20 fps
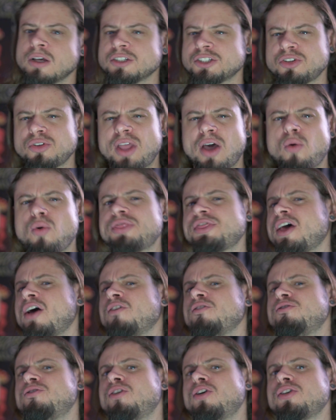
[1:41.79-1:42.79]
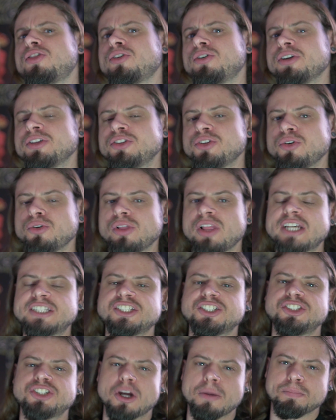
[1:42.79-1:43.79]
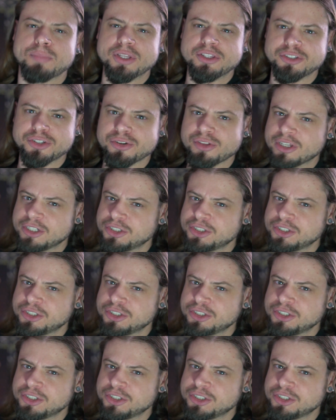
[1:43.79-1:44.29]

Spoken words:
So now without further ado, let's jump into the